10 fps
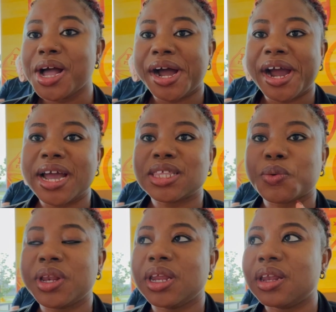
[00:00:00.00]
Alright, so
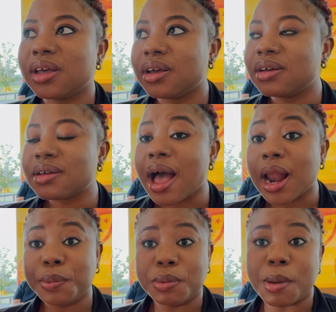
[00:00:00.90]
we did the
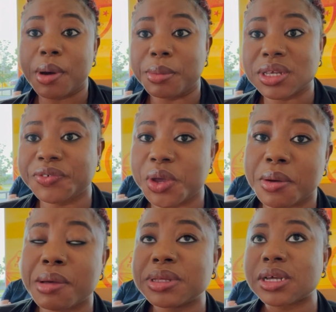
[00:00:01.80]
jalapeno bombers for you.
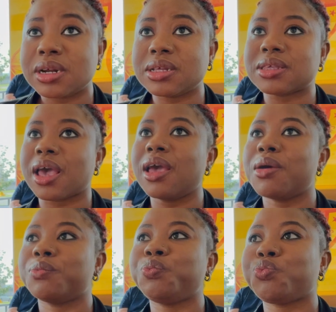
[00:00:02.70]
I'm going to say,
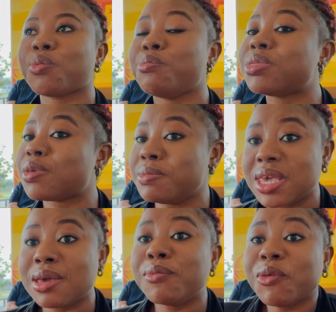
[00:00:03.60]
to
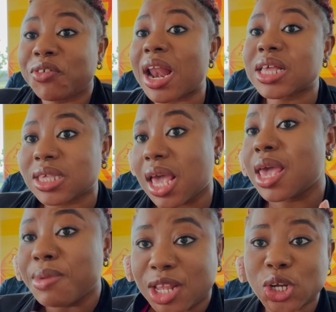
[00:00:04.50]
me, I feel like say,
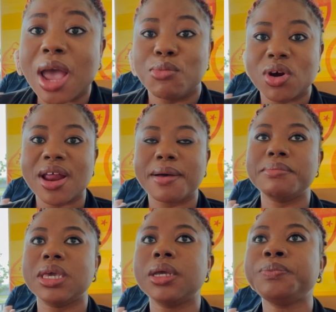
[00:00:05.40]
you enjoy it more than
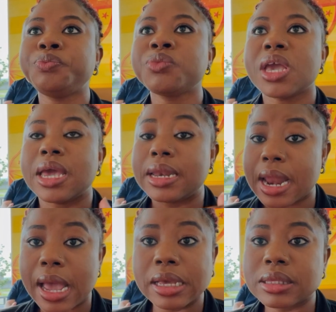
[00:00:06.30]
me. It's
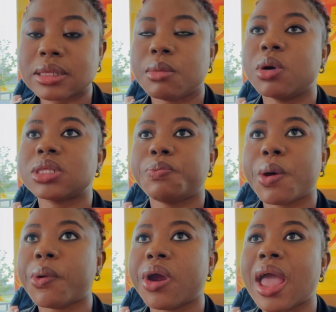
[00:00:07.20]
nice, but it's
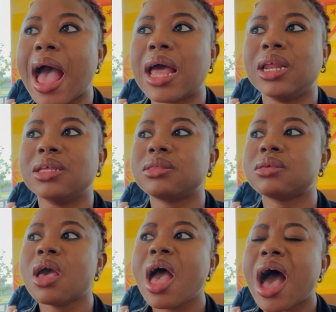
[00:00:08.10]
peppery and it's
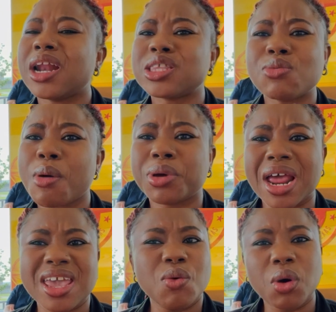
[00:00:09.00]
something I'm going
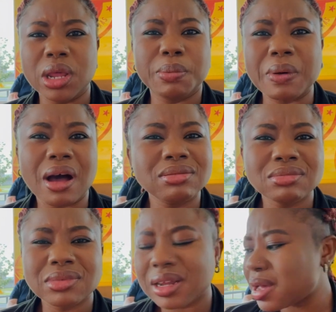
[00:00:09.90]
to eat wally pa.
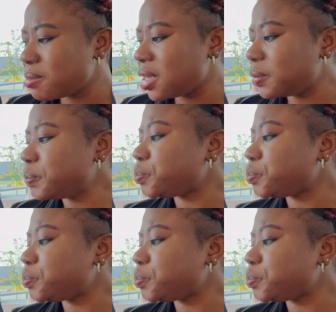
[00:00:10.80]
You know what I mean?